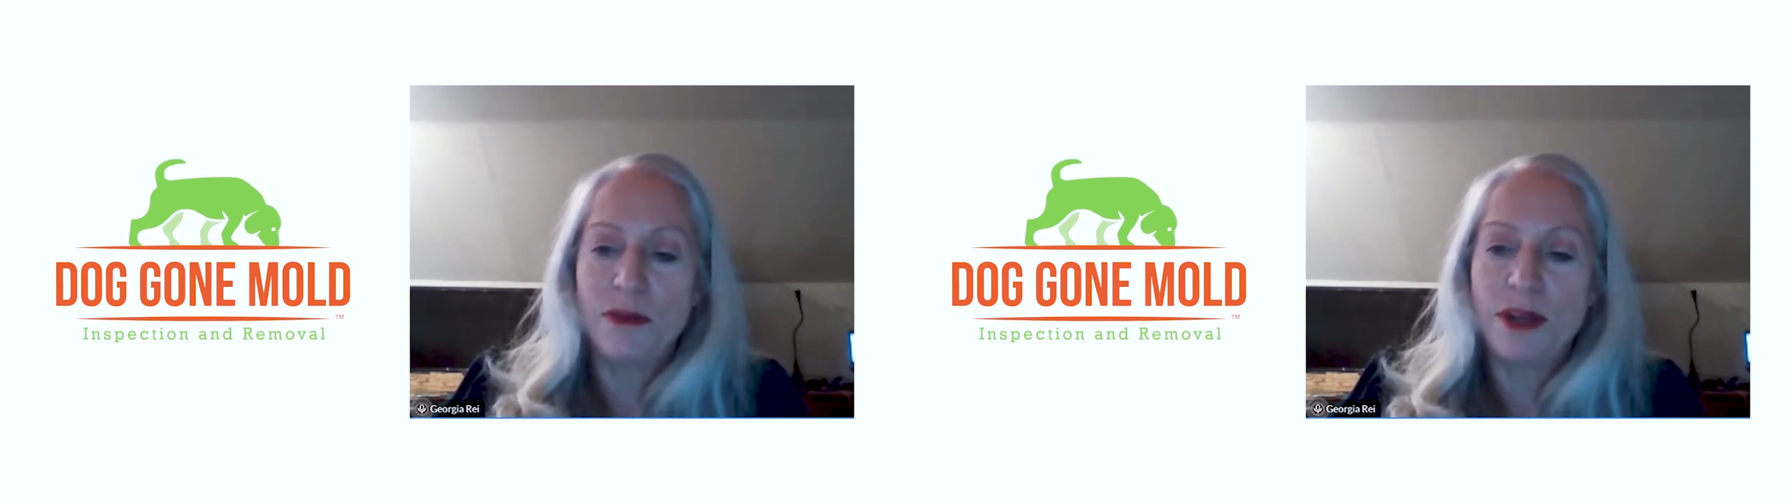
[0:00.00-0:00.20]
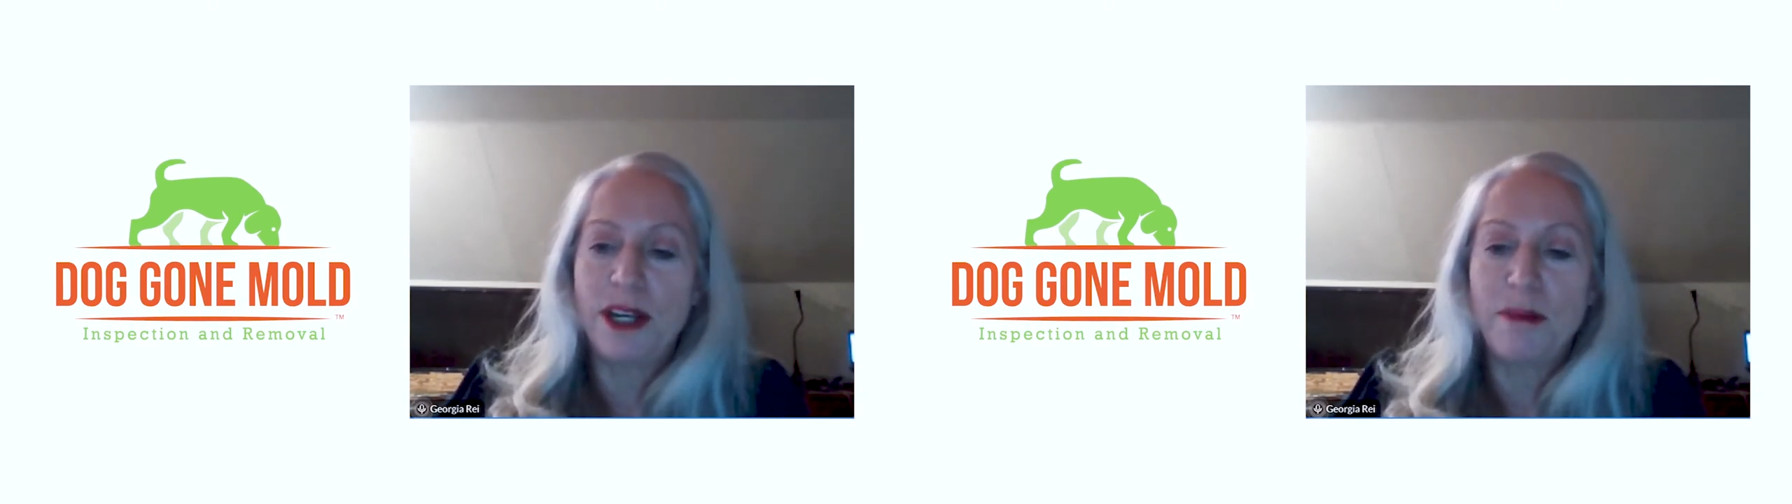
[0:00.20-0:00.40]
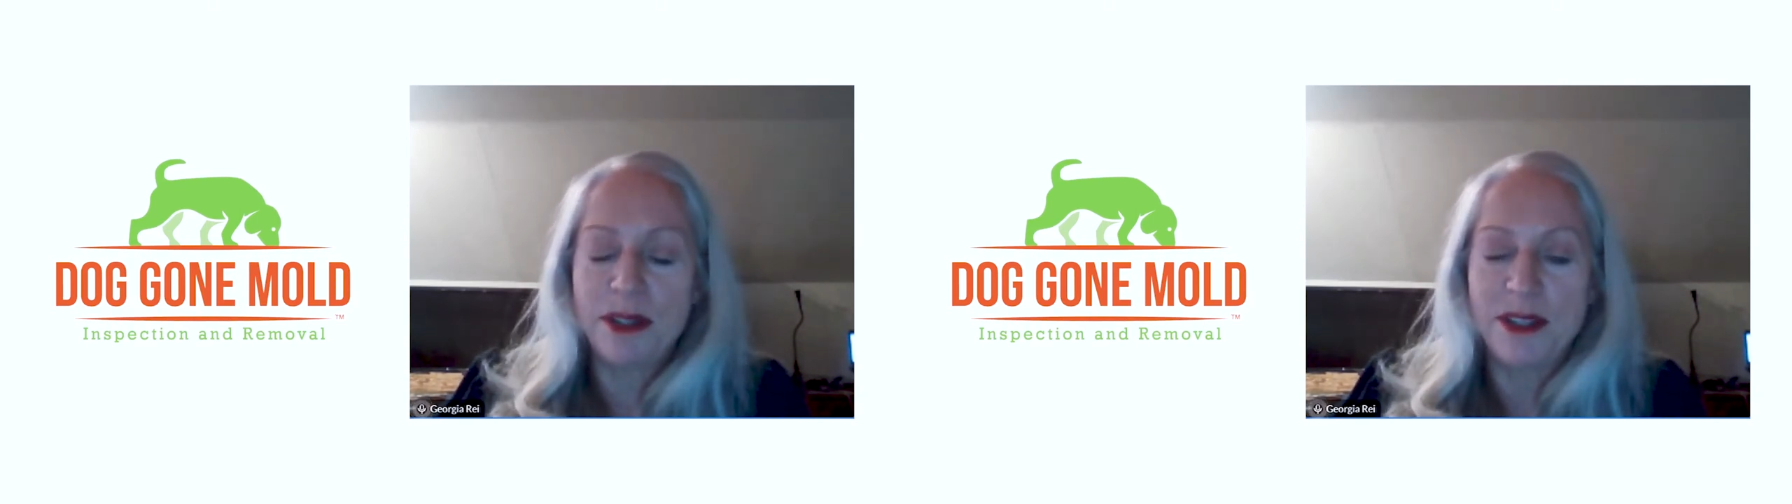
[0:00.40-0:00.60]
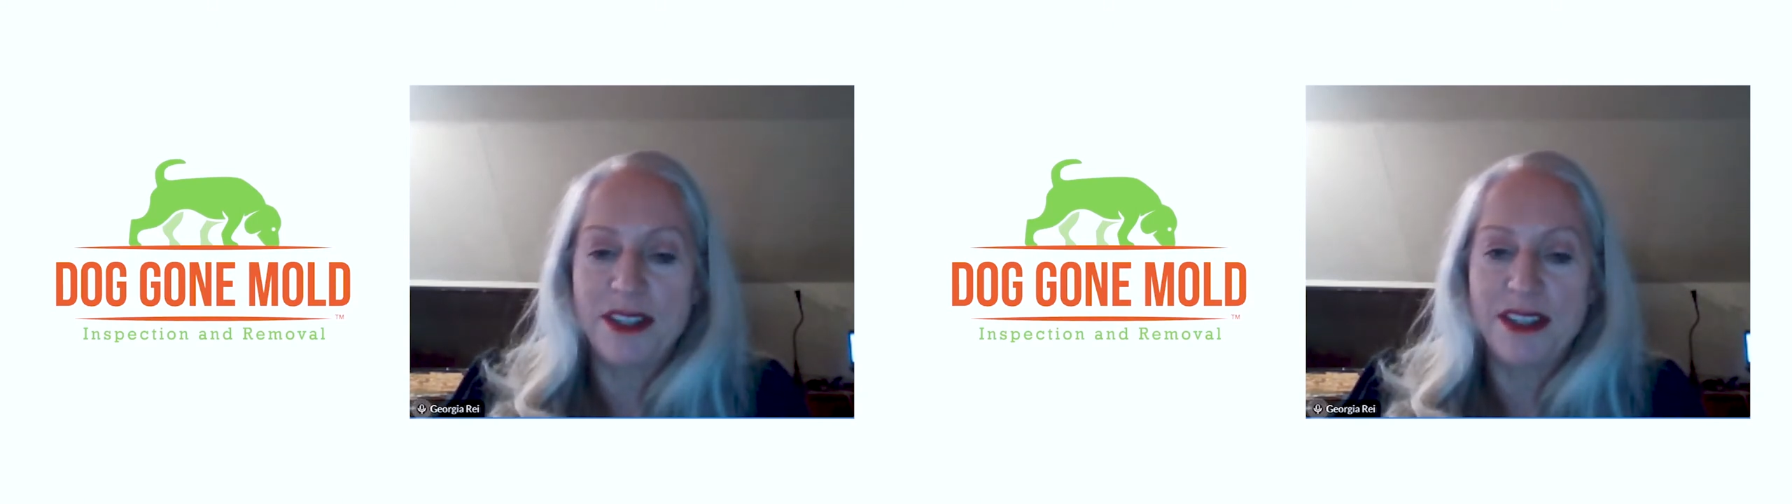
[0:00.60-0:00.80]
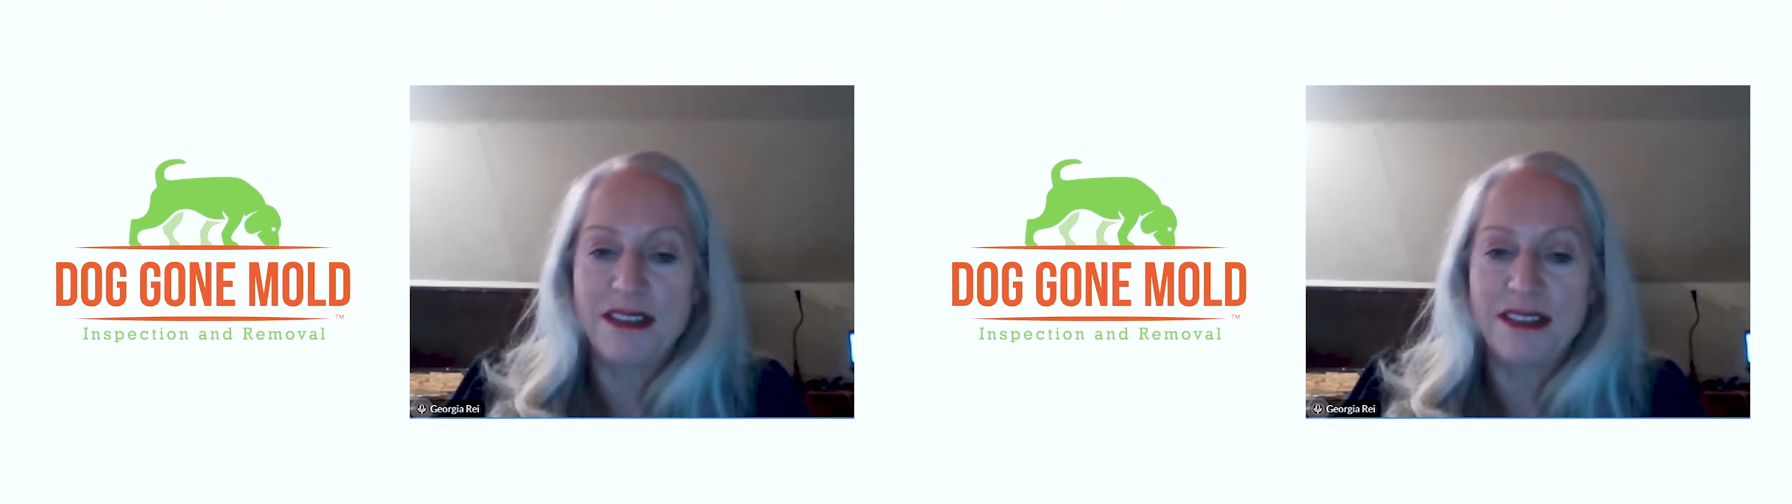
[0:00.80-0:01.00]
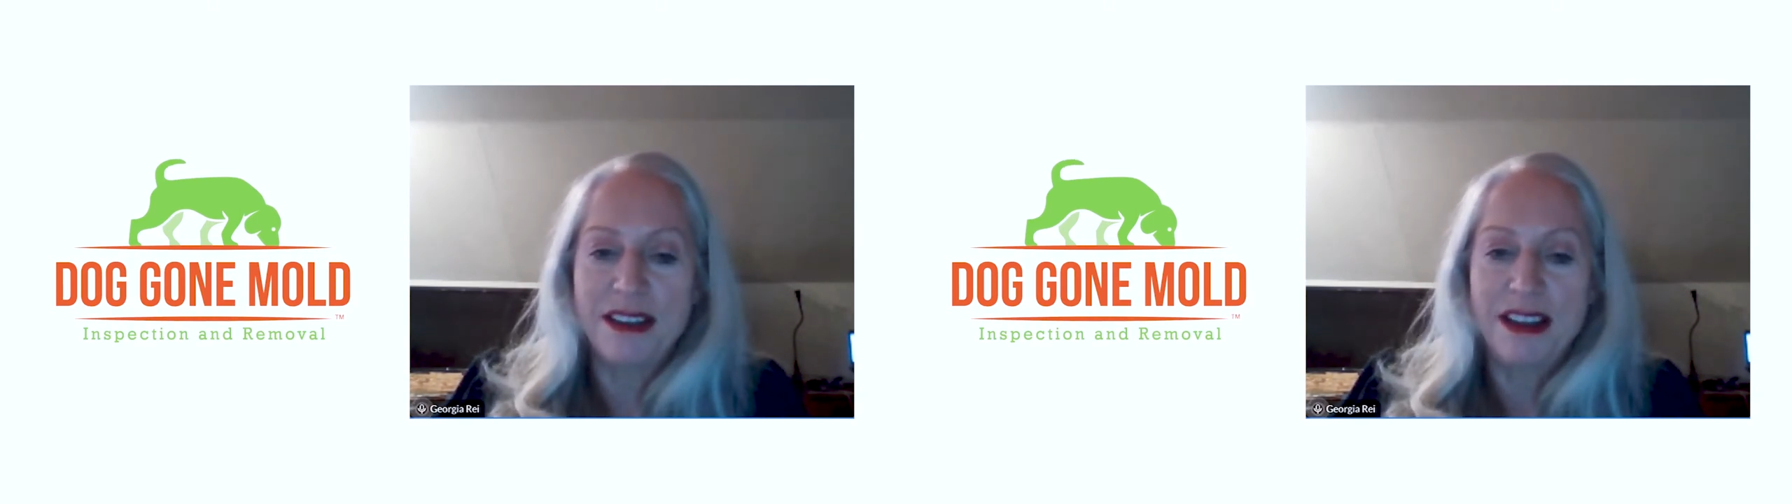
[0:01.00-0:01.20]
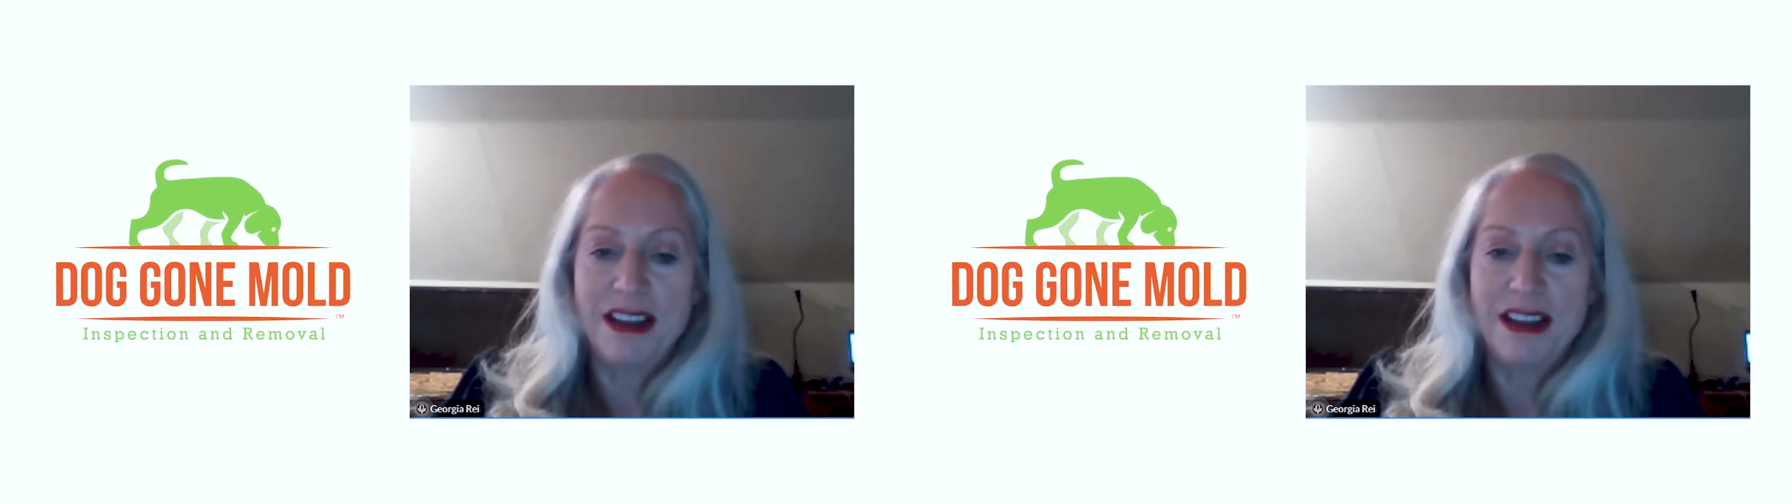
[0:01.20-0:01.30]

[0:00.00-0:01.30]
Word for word: running businesses.